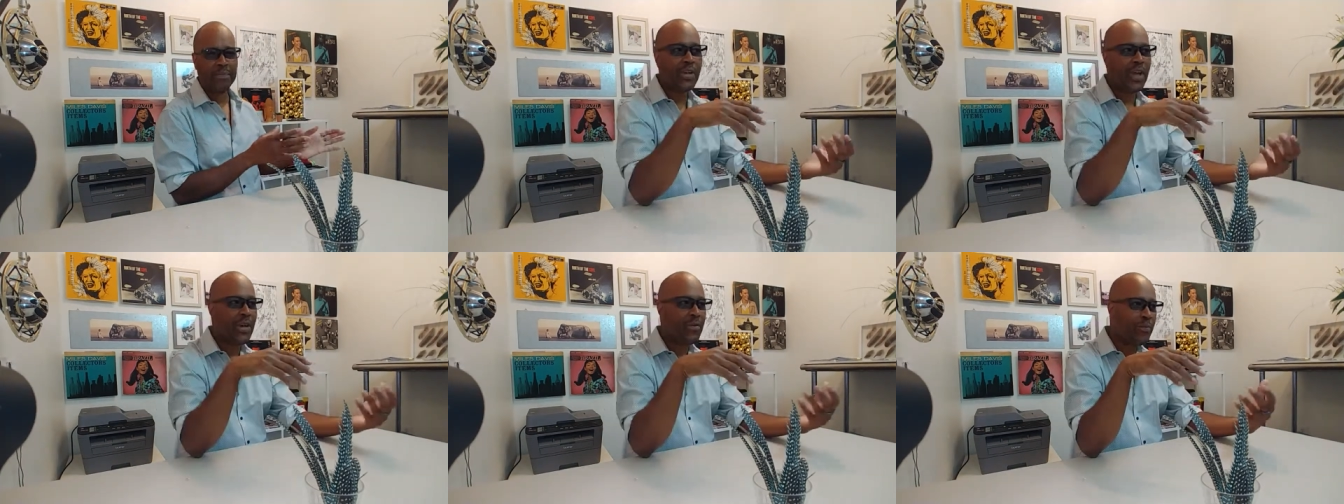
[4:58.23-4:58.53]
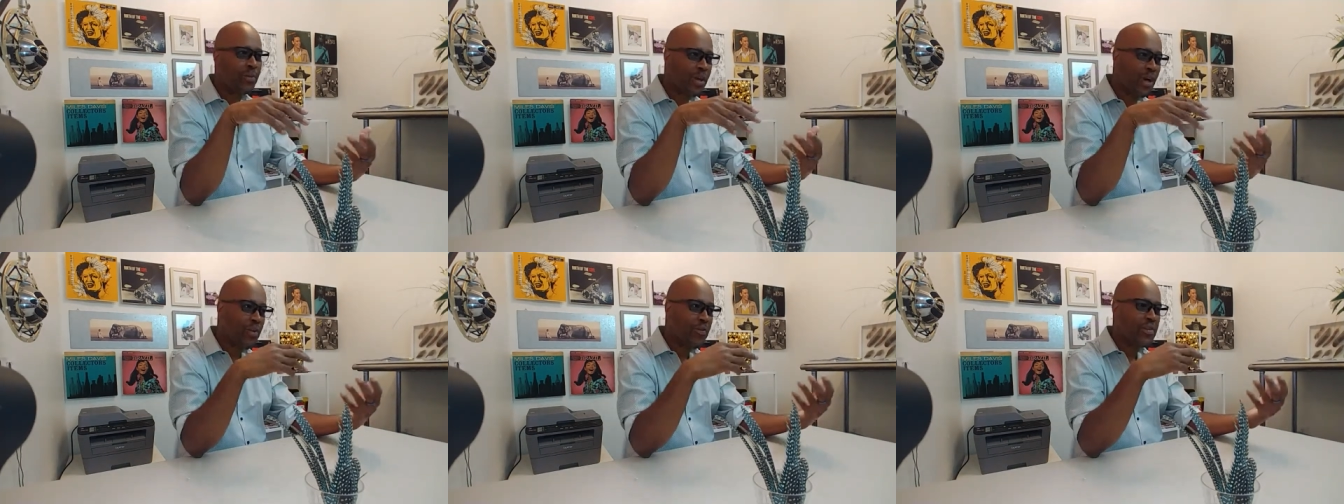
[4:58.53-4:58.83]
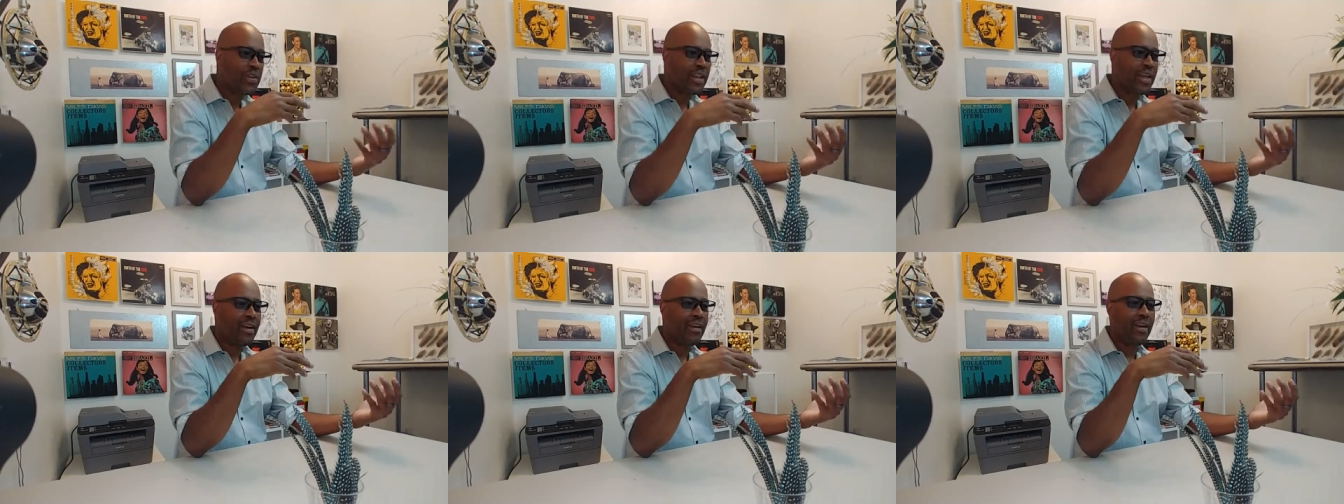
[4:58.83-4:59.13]
So I went
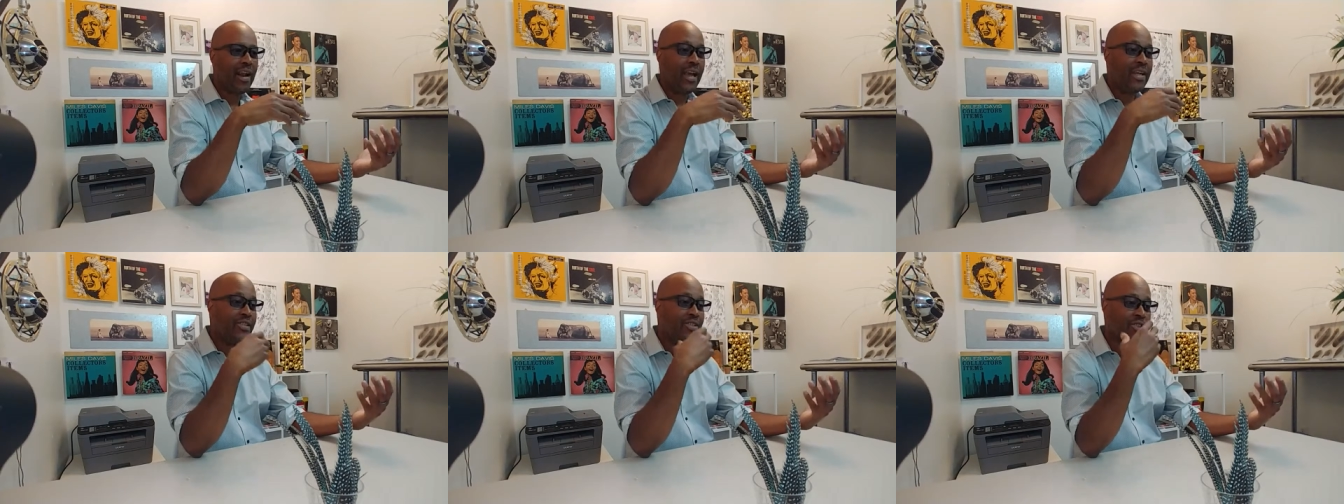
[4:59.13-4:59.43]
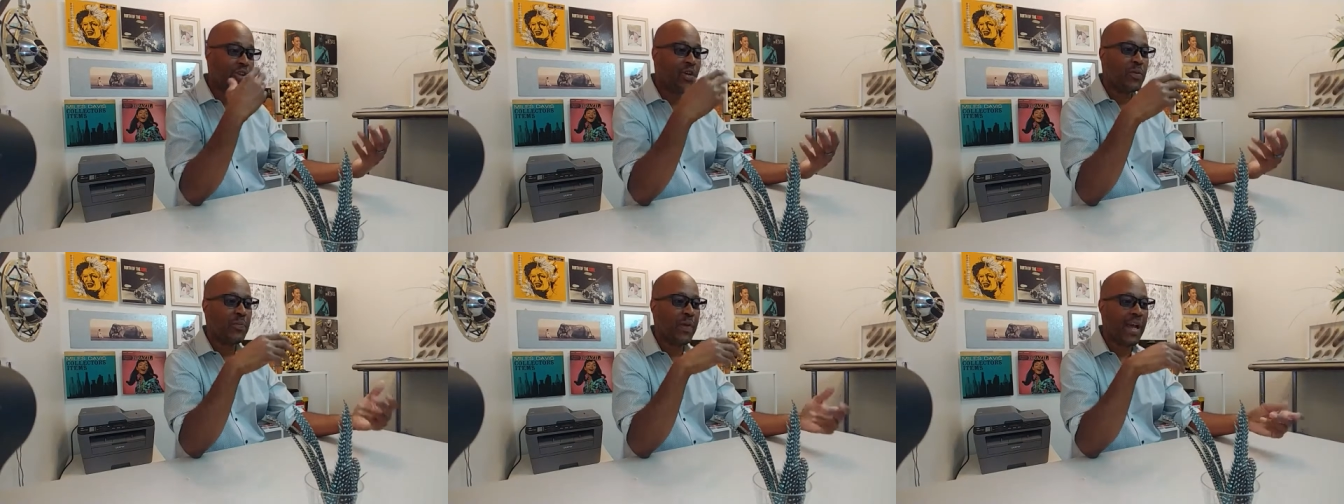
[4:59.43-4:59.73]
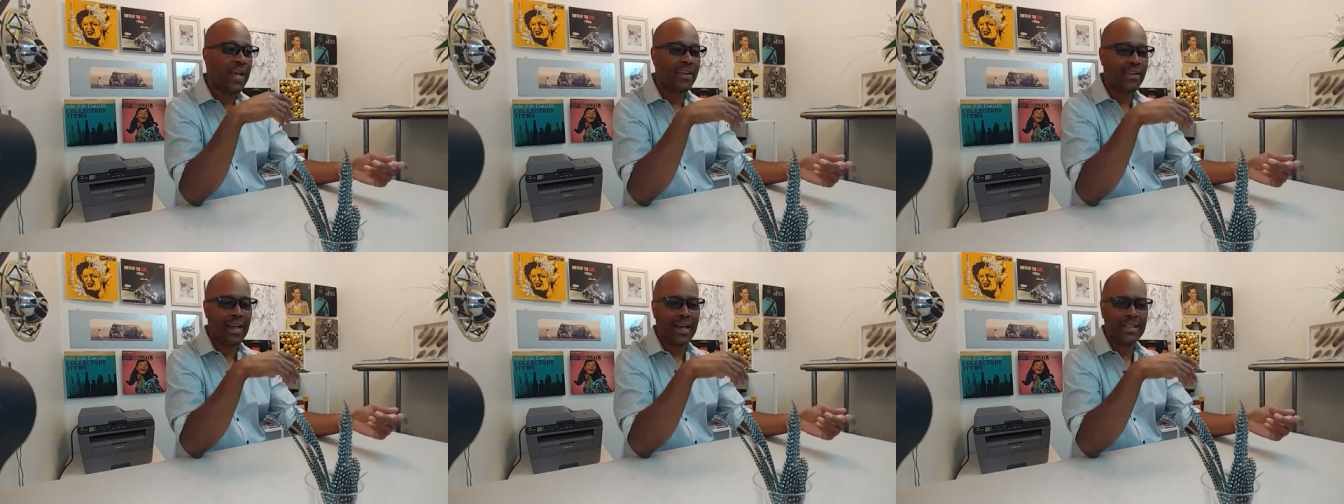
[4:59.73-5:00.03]
over there and I showed him
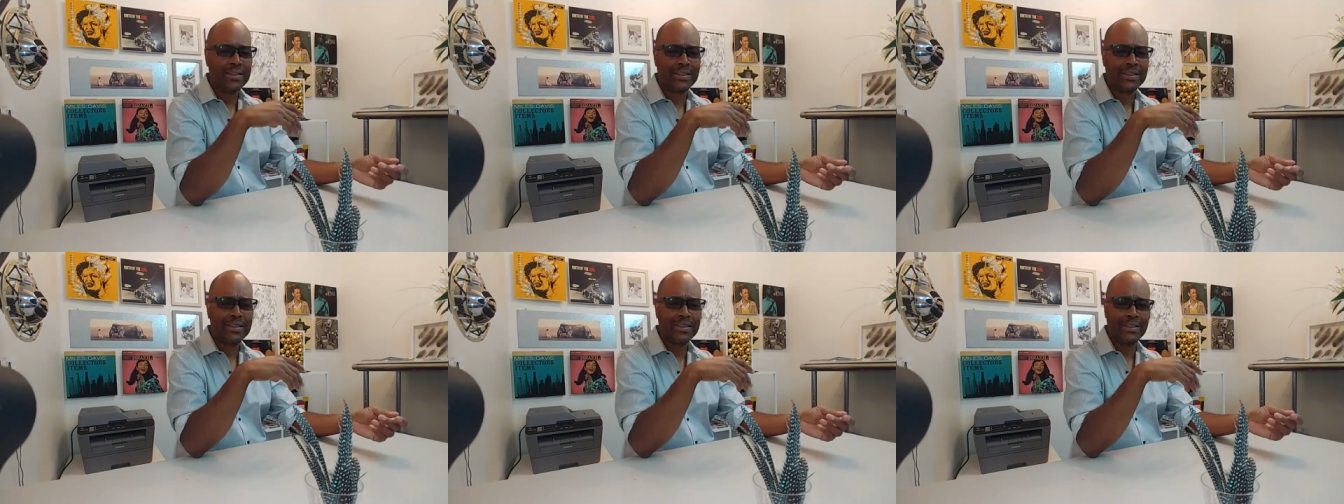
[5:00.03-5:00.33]
my closet,